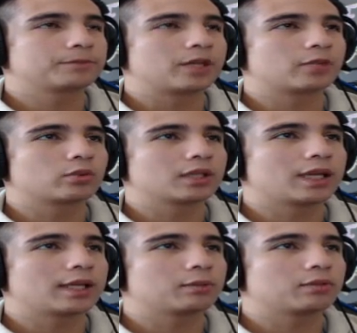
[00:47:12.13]

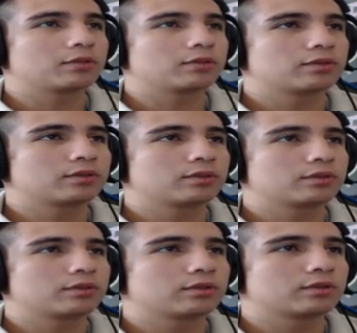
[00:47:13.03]
unreliable
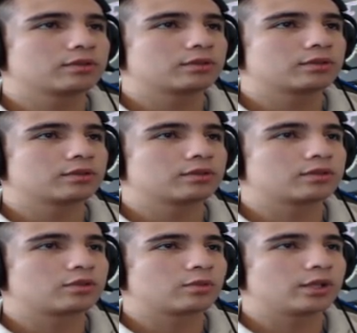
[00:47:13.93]

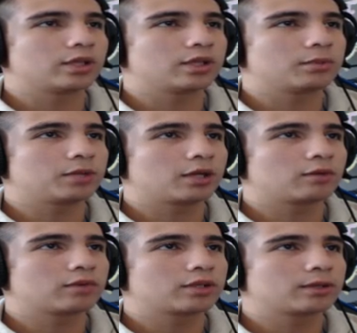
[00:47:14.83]
to win in EBI
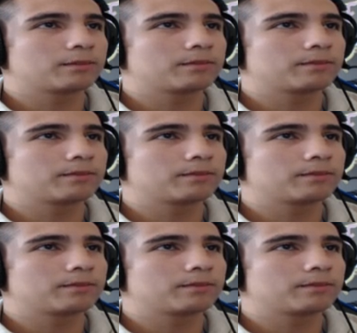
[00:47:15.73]
overtime.